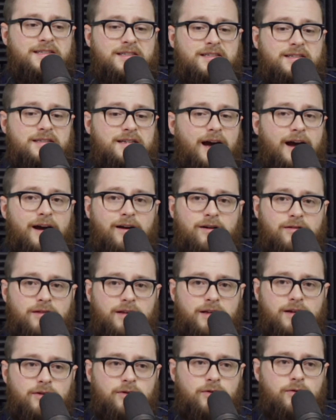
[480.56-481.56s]
is
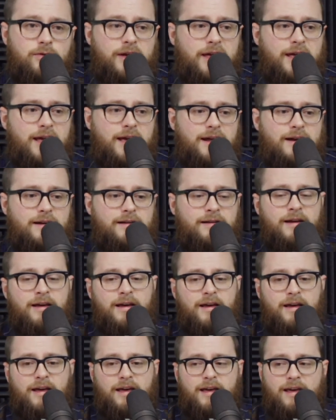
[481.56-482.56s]
entirely new, and
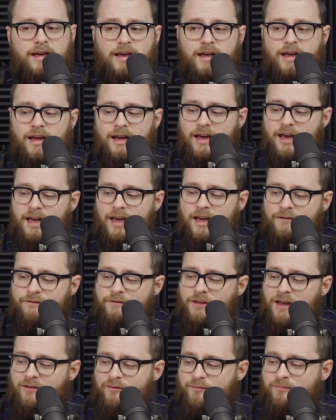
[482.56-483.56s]

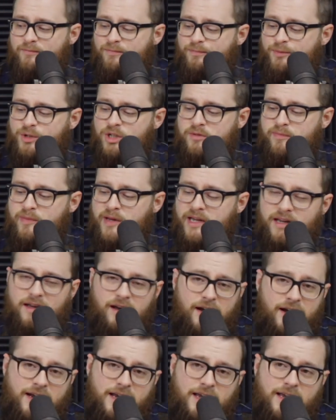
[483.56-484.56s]
if they've just been
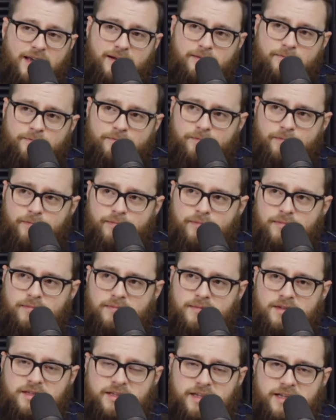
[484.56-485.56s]
gunning it
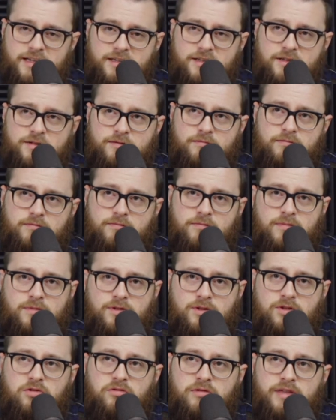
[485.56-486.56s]
since
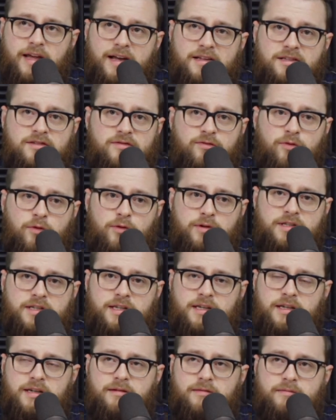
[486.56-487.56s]

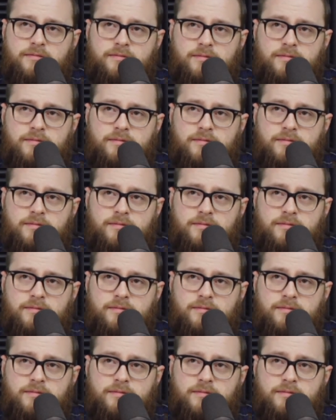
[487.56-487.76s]
2014.